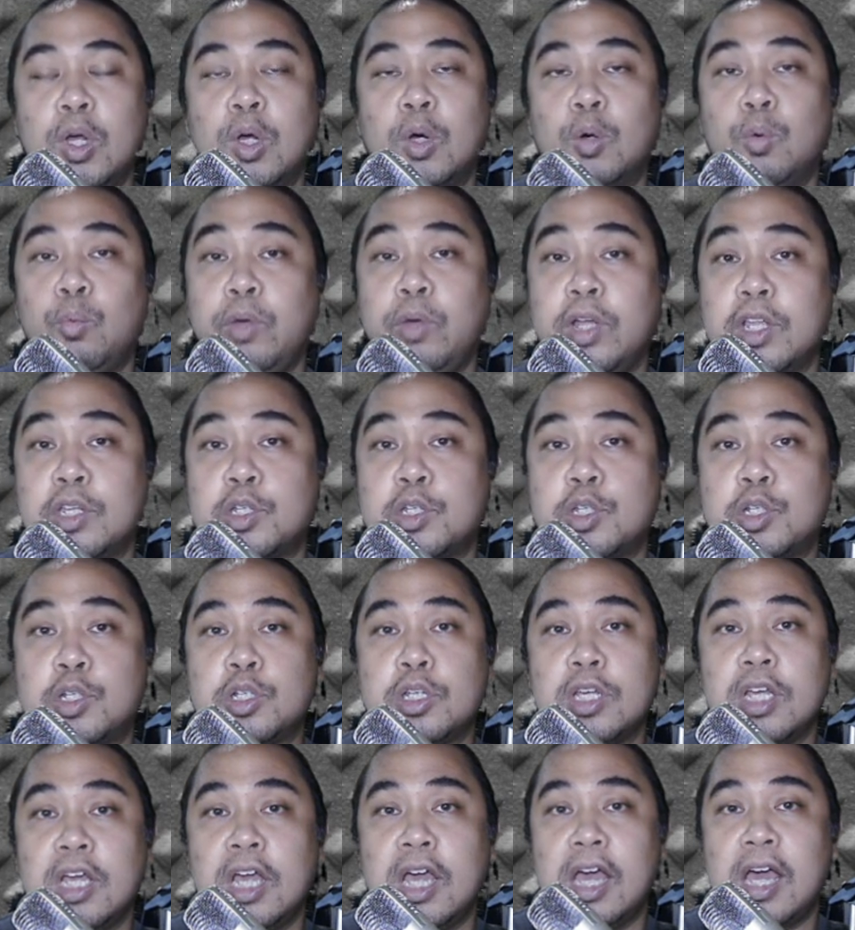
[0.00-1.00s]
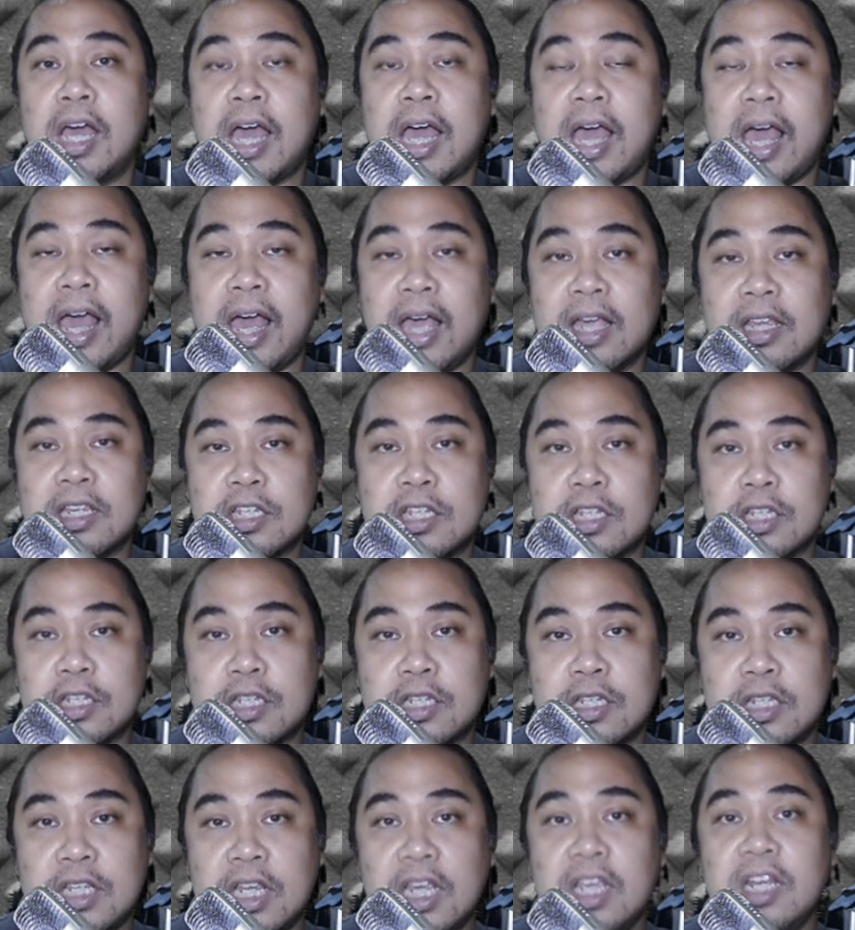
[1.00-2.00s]
which has
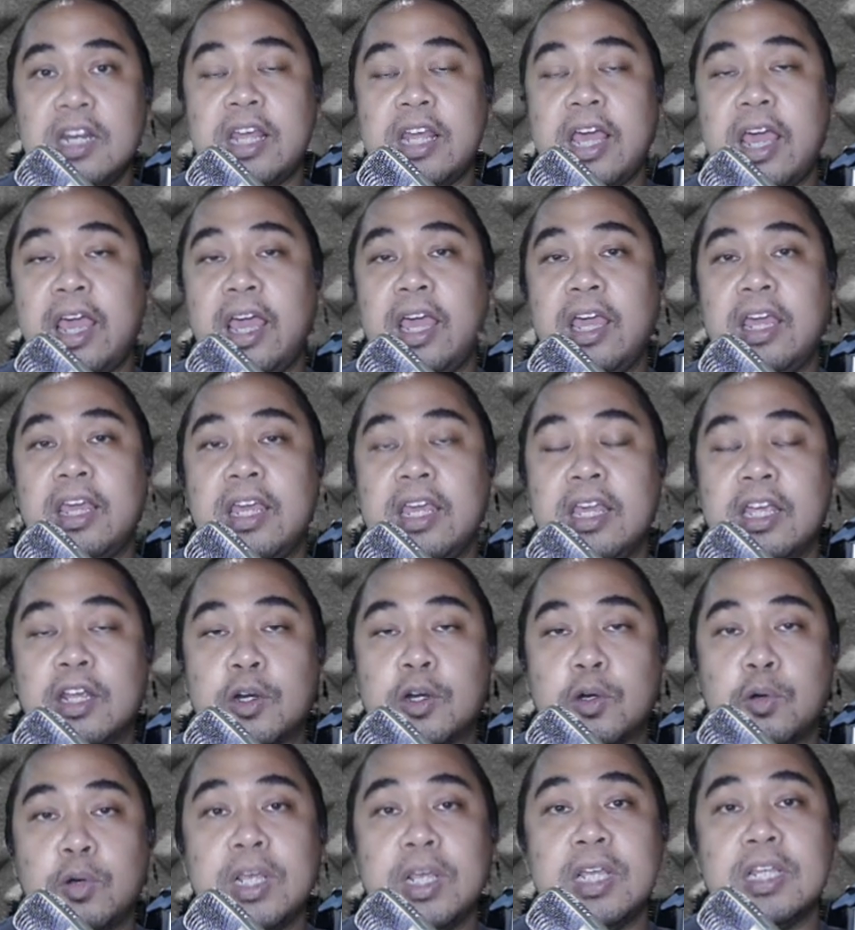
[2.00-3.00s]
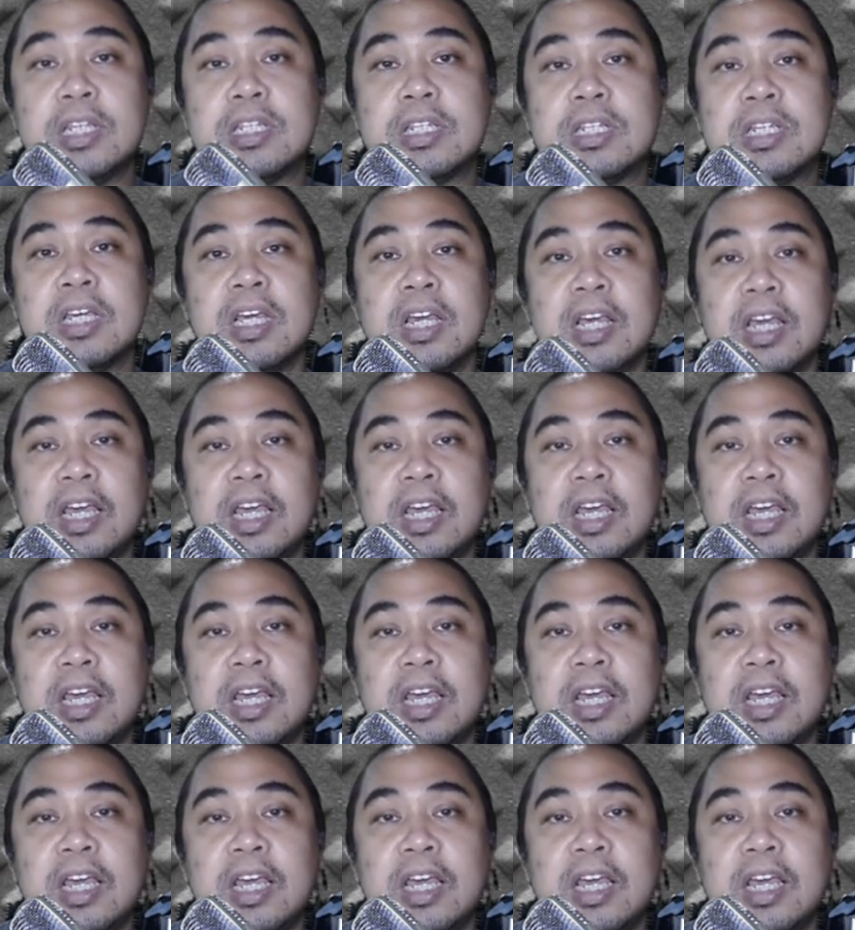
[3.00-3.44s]
seen a increase